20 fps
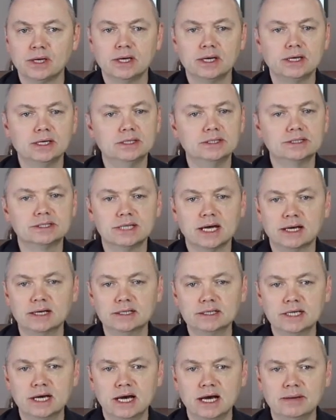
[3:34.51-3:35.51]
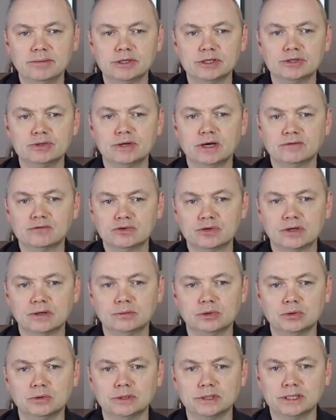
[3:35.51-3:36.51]
It is not uncommon to have
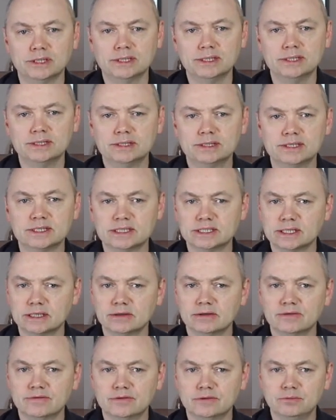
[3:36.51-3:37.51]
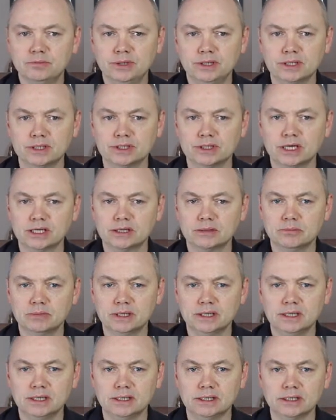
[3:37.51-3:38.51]
trouble getting to the center of the pitch at the
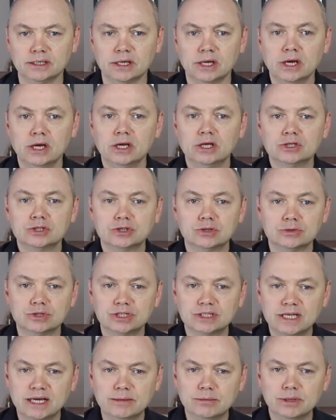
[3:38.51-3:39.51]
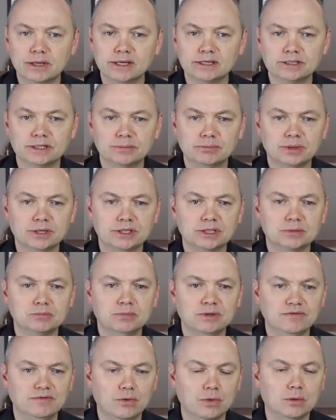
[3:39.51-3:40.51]
beginning, so stabilize the pitch
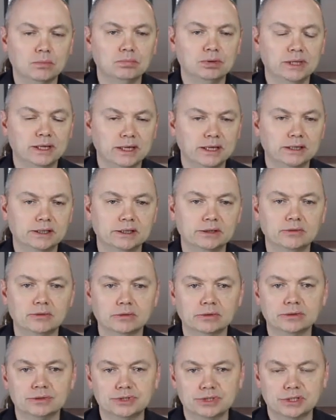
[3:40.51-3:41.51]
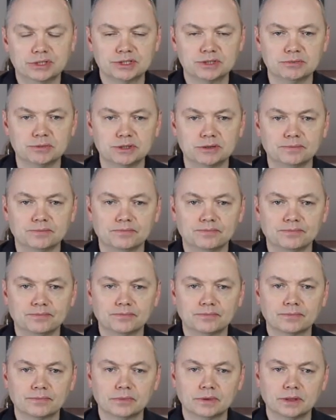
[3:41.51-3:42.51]
before planning your adjustment.
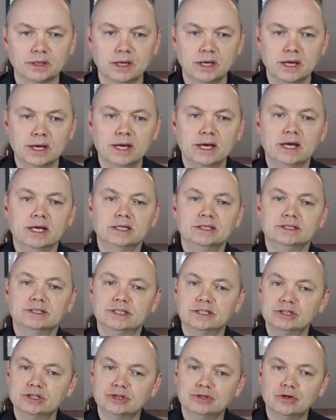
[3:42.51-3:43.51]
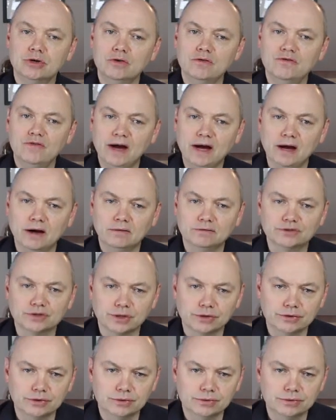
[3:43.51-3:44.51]
Since no valves
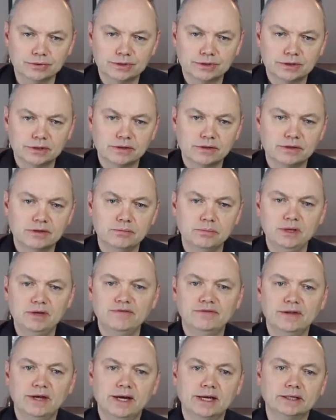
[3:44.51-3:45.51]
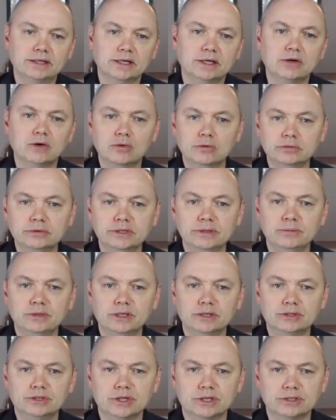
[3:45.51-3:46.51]
are used, the B-flat can only be
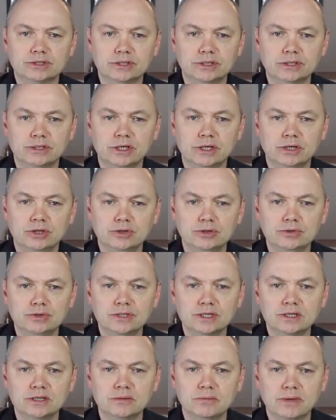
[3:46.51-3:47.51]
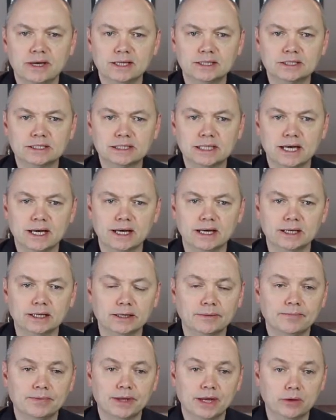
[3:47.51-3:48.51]
adjusted using the main slide,
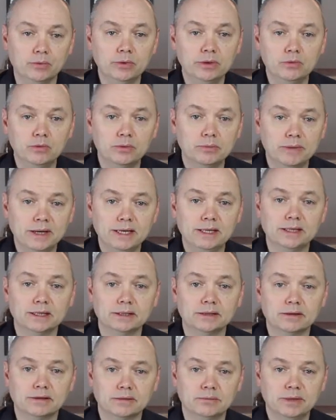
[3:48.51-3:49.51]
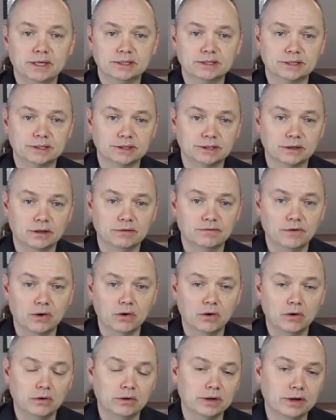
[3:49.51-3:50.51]
and we will make it the basis of
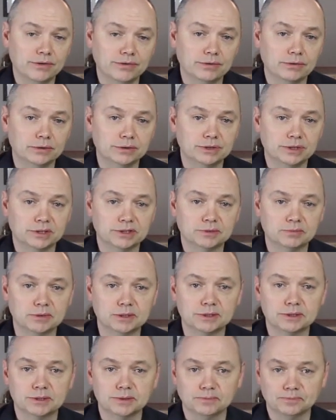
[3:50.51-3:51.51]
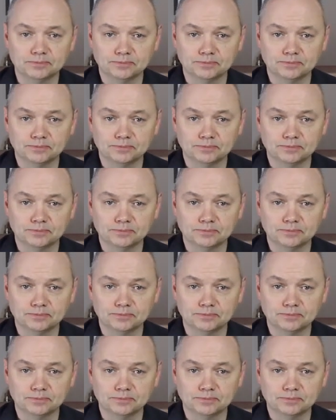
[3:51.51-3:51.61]
all other adjustments.